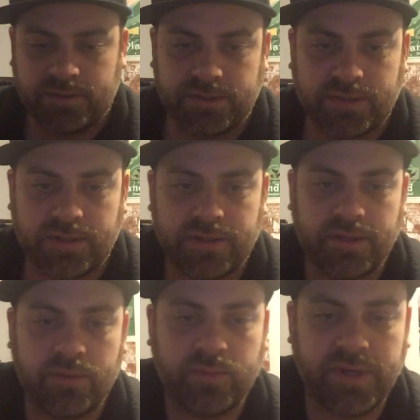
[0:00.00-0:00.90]

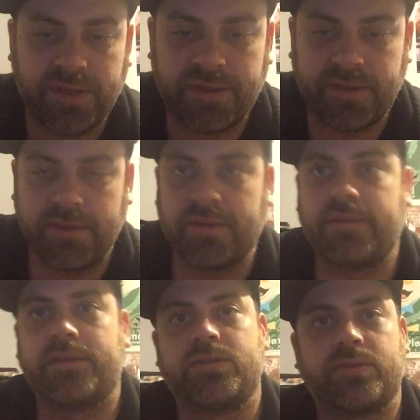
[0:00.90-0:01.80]
starting with
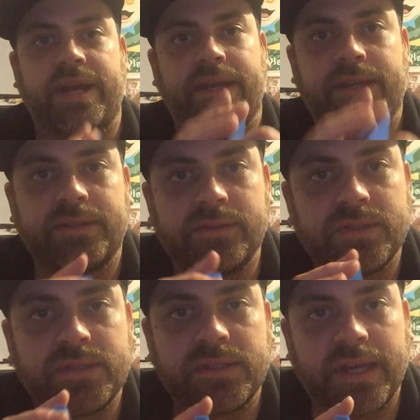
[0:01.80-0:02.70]
the
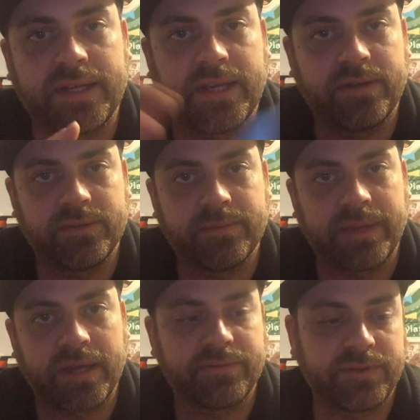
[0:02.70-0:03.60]
dragons that enter the
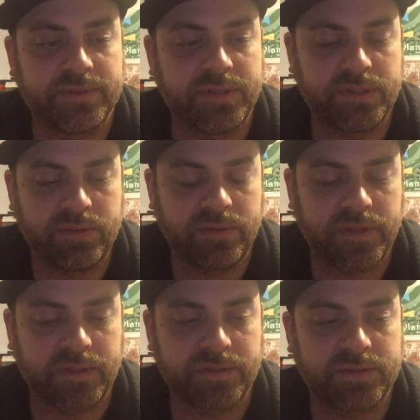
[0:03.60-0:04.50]
battlefield and do
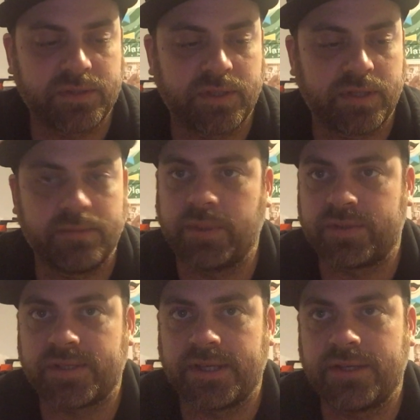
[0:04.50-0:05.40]
things mostly.